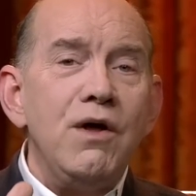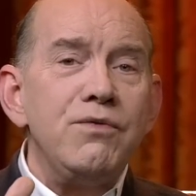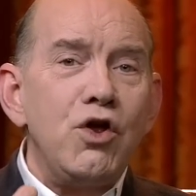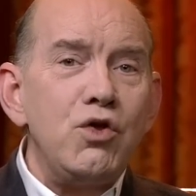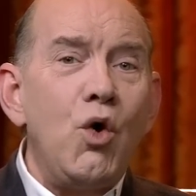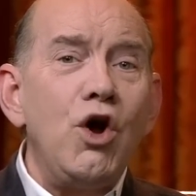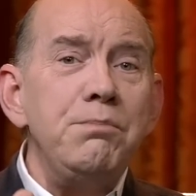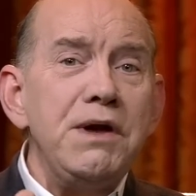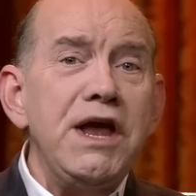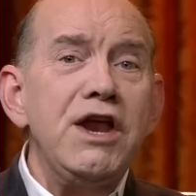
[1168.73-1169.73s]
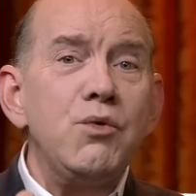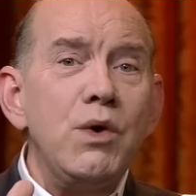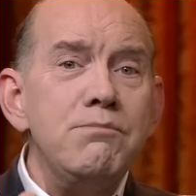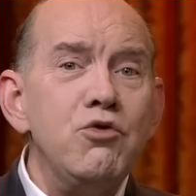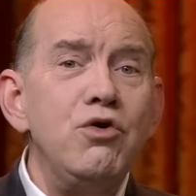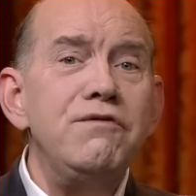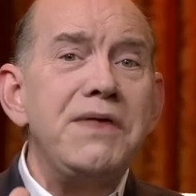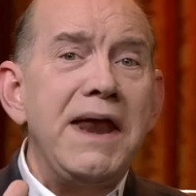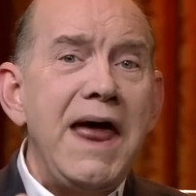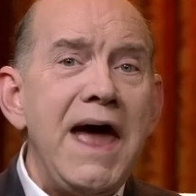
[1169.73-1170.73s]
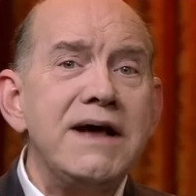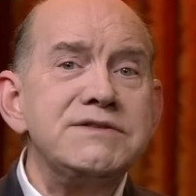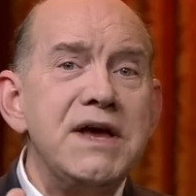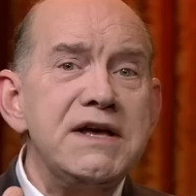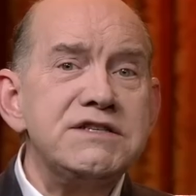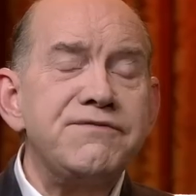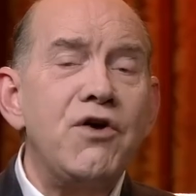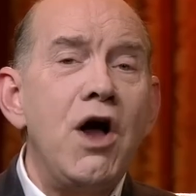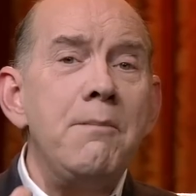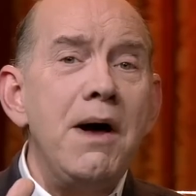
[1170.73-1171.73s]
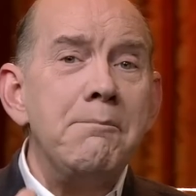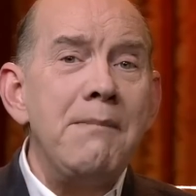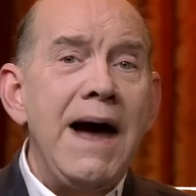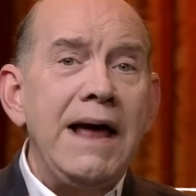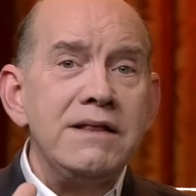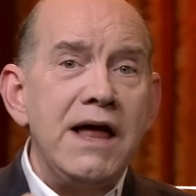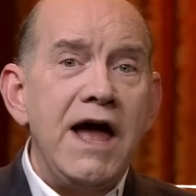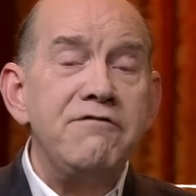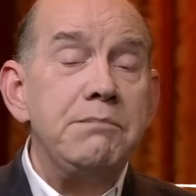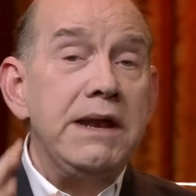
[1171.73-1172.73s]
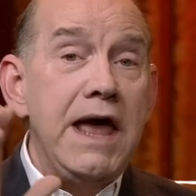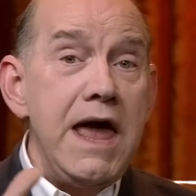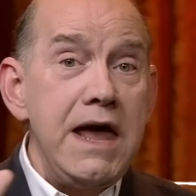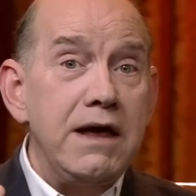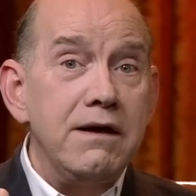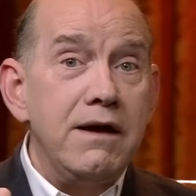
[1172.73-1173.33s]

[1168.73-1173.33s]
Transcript: the Lord began to remove that excess from my life. But hey,